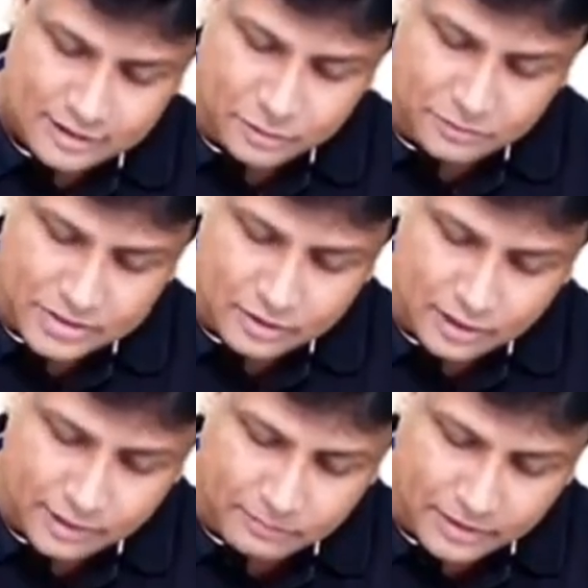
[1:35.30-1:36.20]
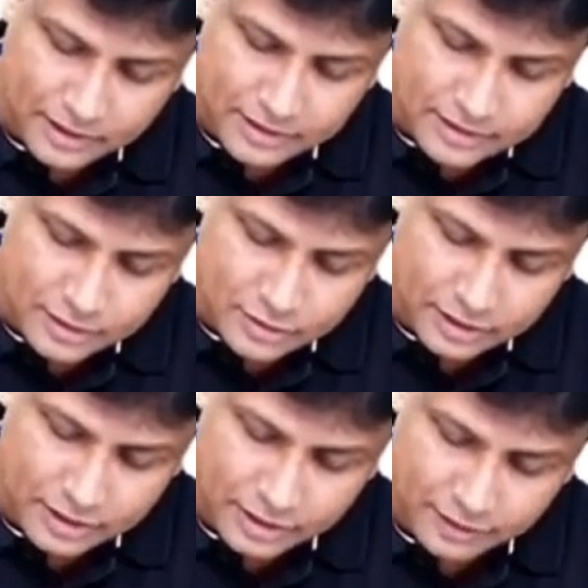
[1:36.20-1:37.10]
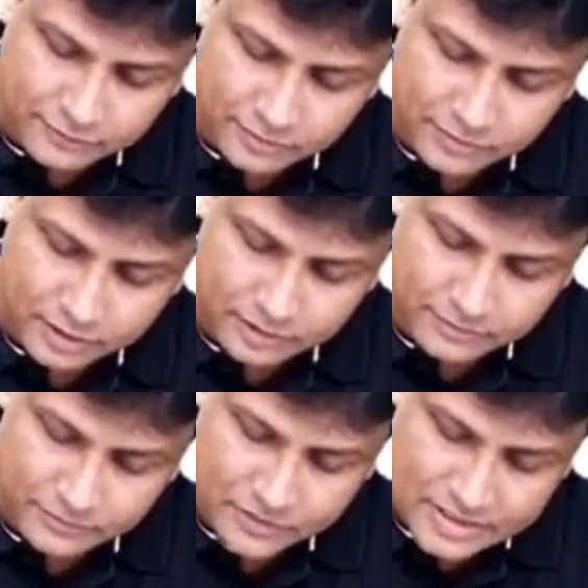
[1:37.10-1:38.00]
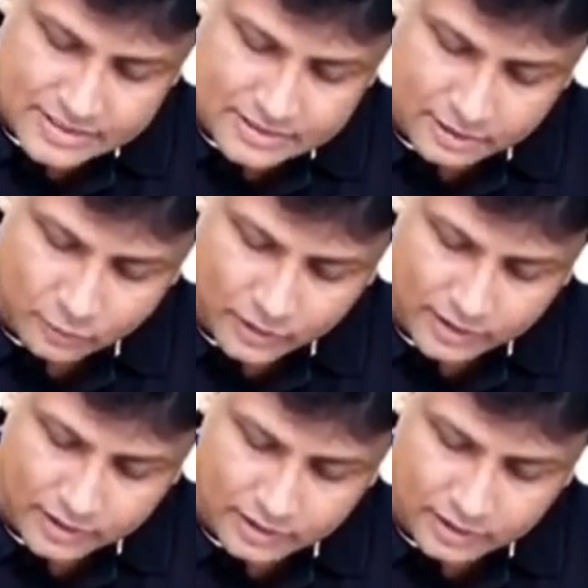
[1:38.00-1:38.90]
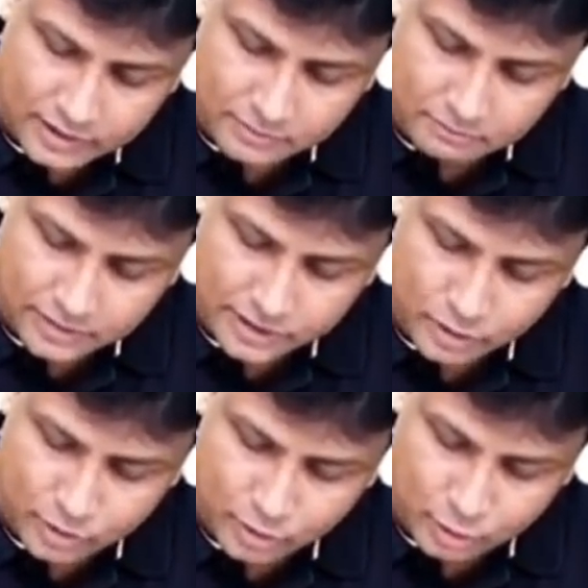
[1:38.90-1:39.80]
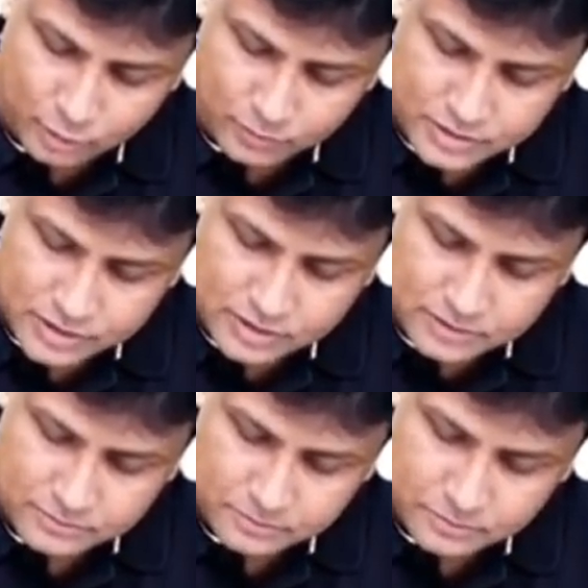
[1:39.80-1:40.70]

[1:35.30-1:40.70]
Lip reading: So muscular part is actually derived from the cervical myotomes.